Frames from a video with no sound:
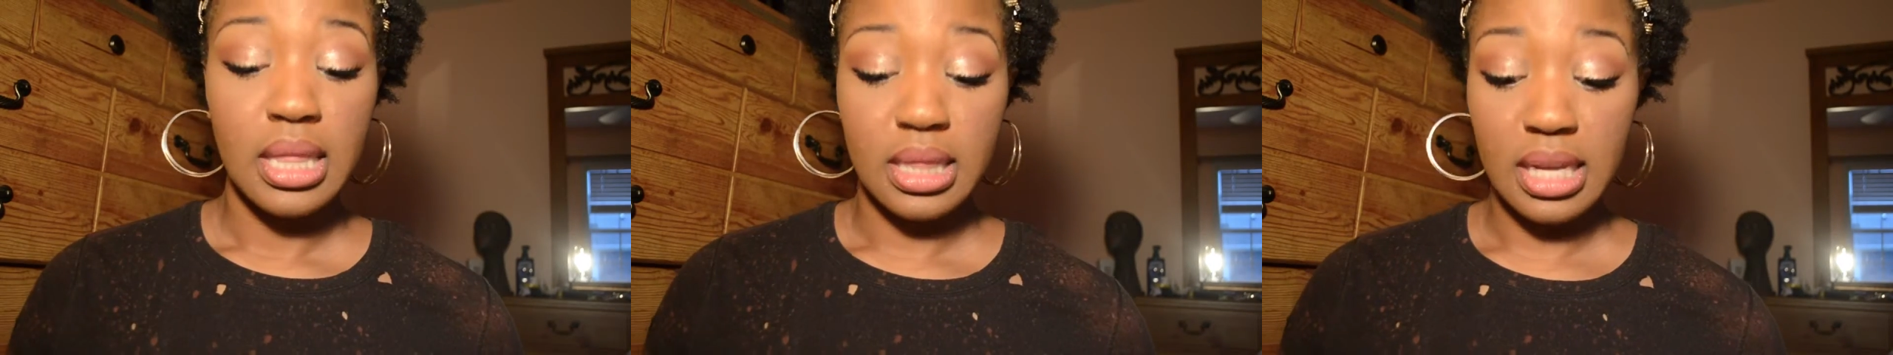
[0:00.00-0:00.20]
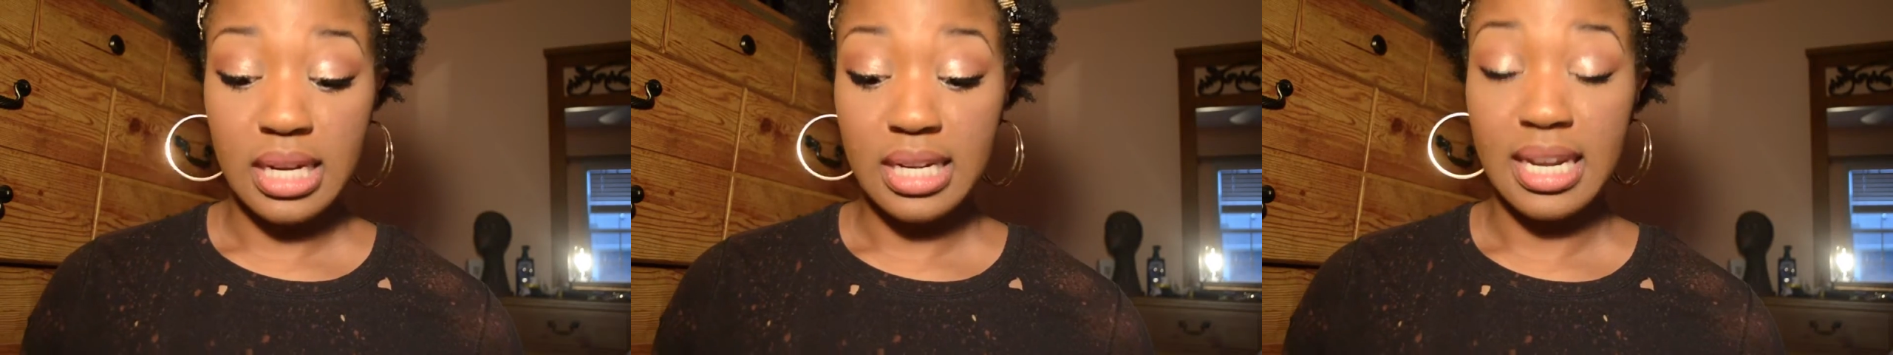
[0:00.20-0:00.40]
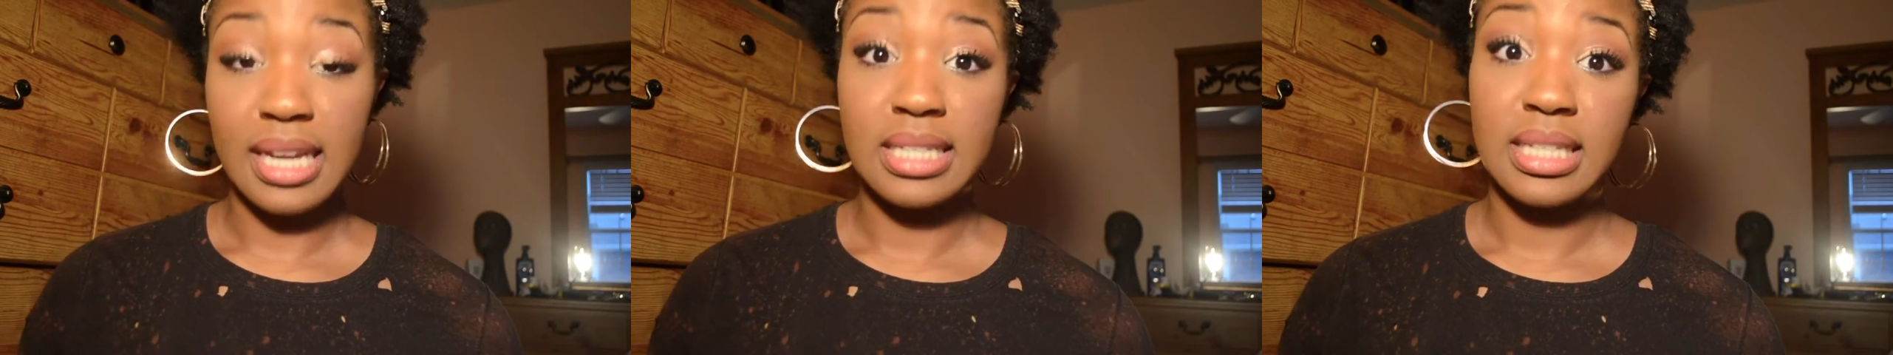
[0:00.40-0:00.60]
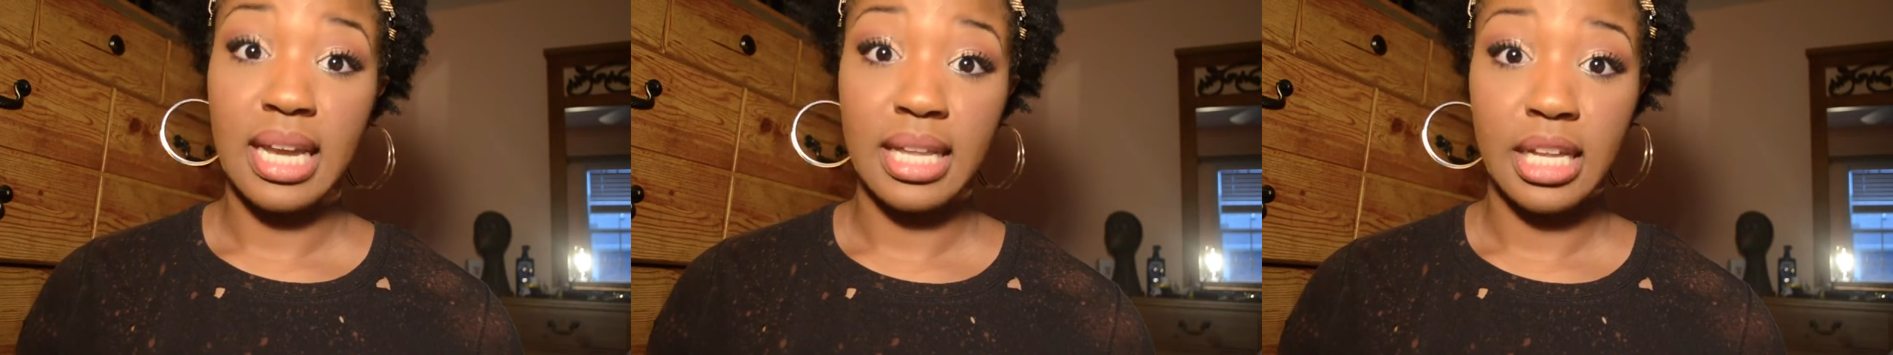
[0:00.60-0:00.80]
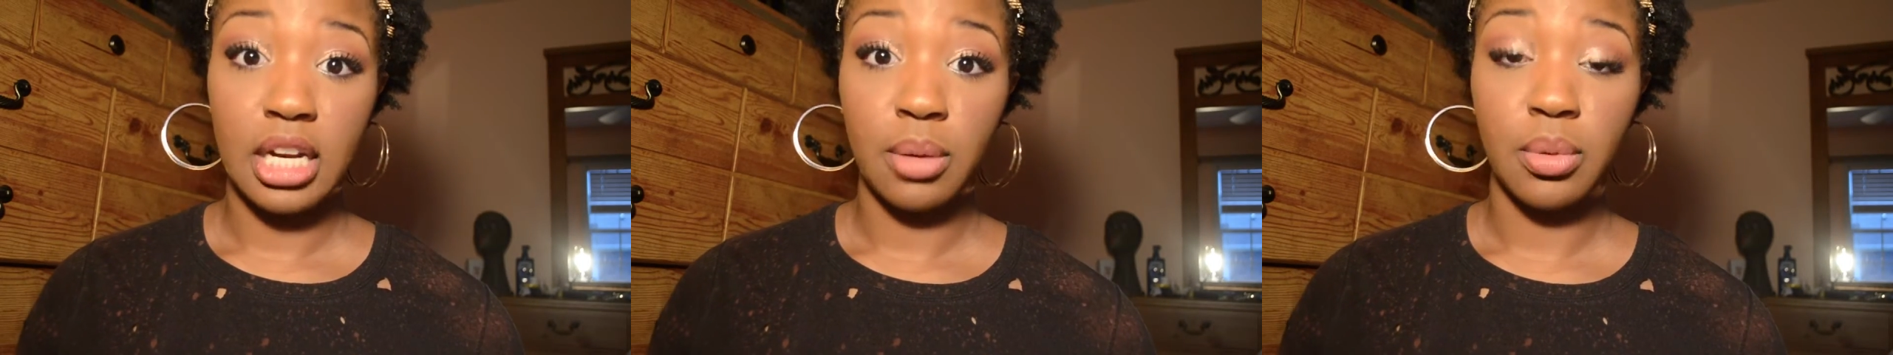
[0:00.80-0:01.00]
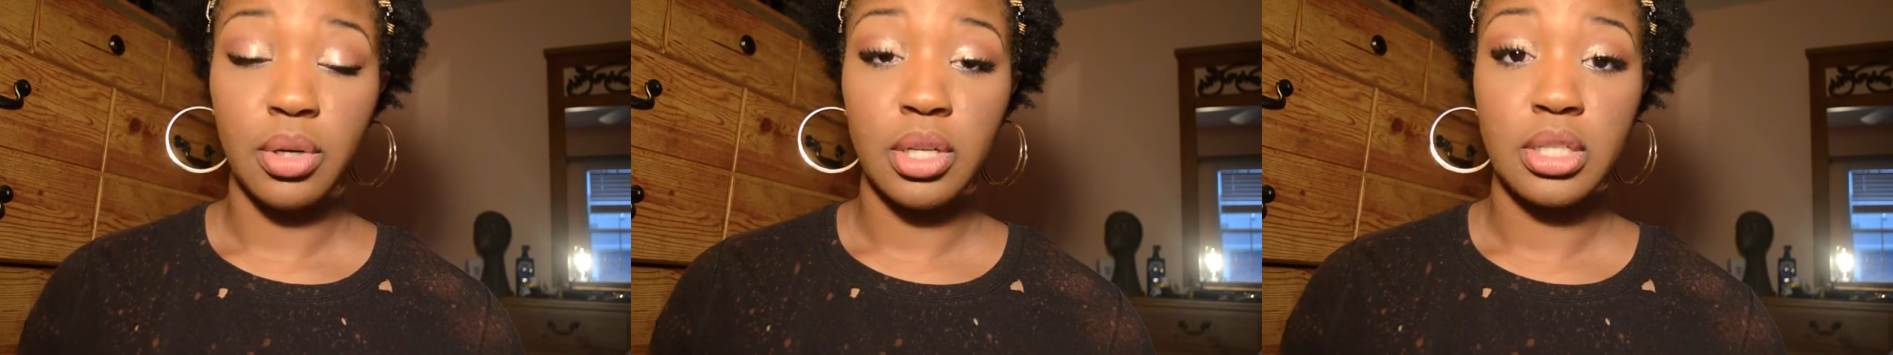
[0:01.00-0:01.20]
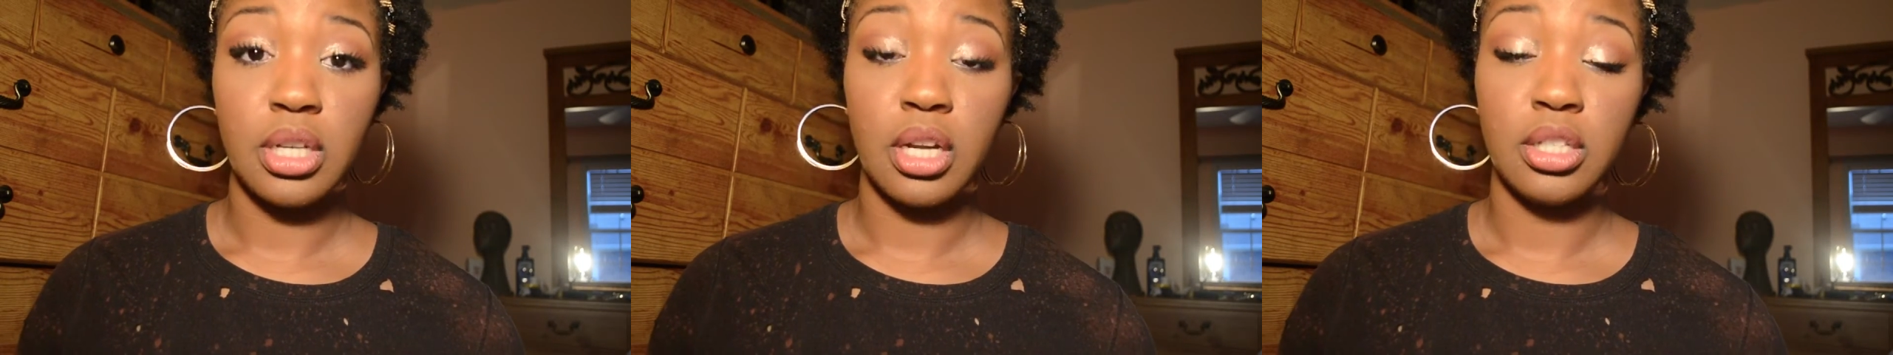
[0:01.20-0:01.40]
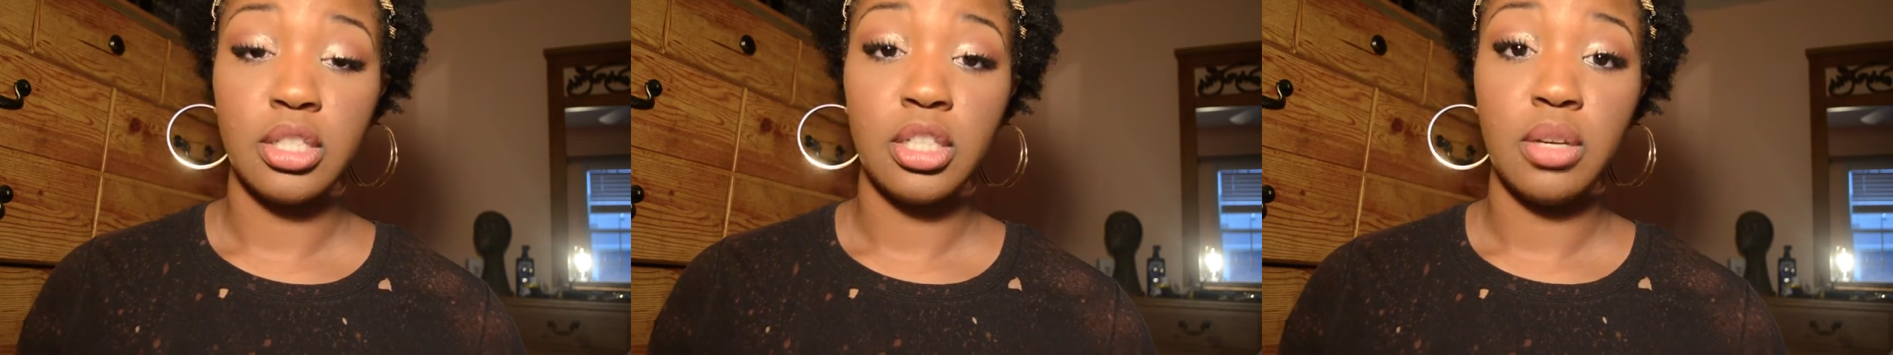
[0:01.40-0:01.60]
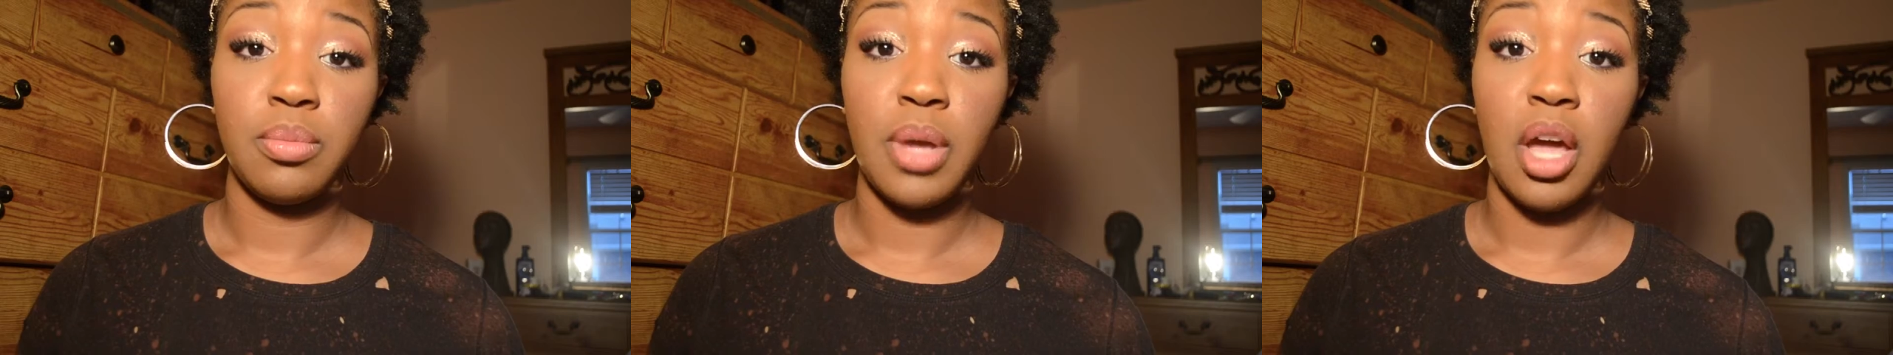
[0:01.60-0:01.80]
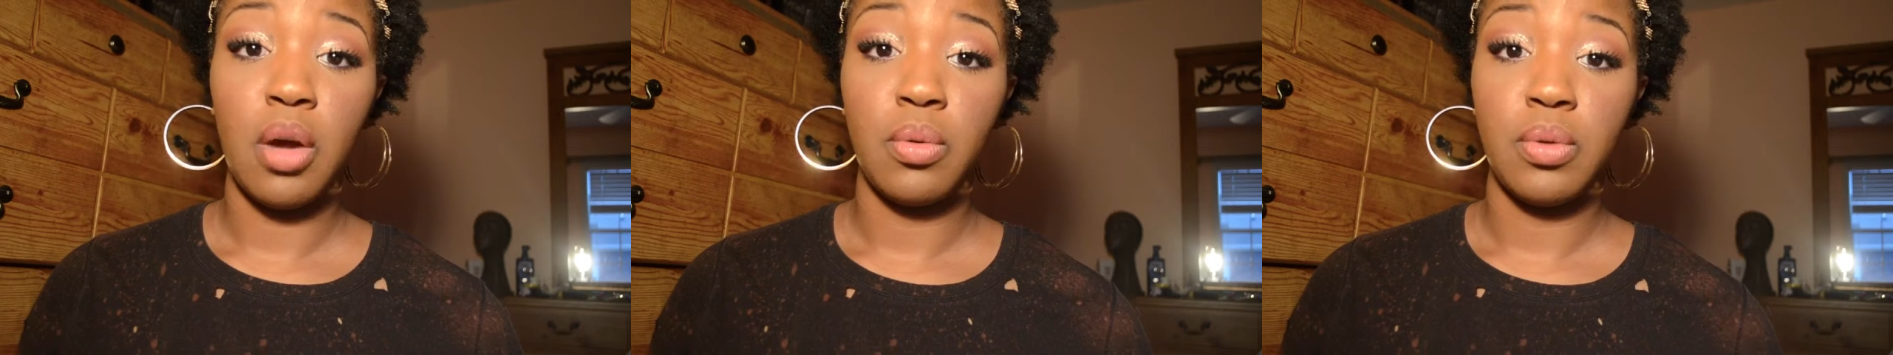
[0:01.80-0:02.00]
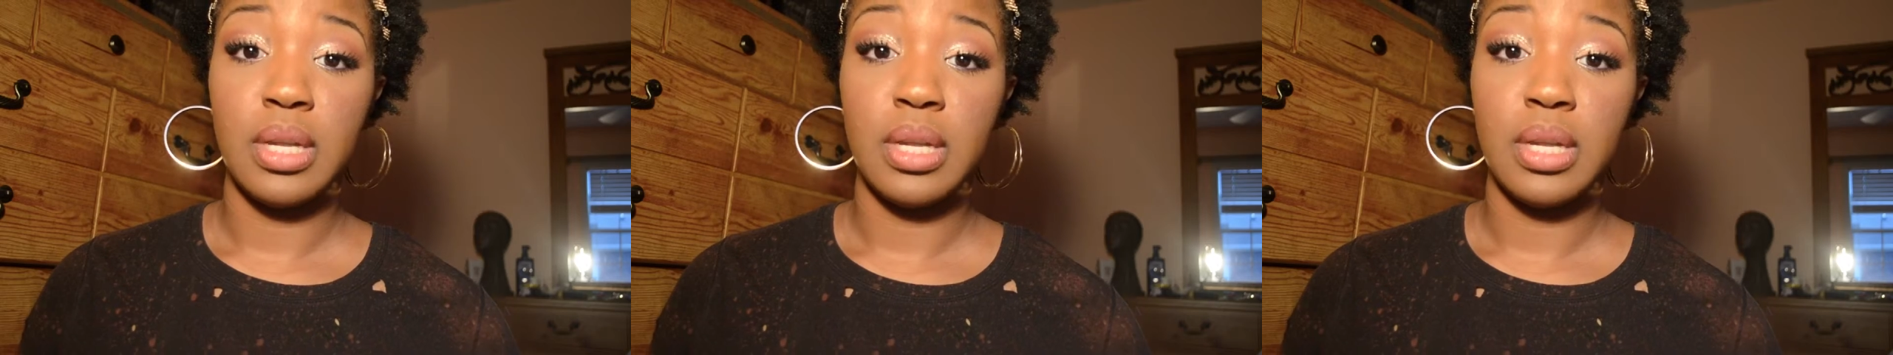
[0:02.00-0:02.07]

The next highlighter I'm going to talk to you about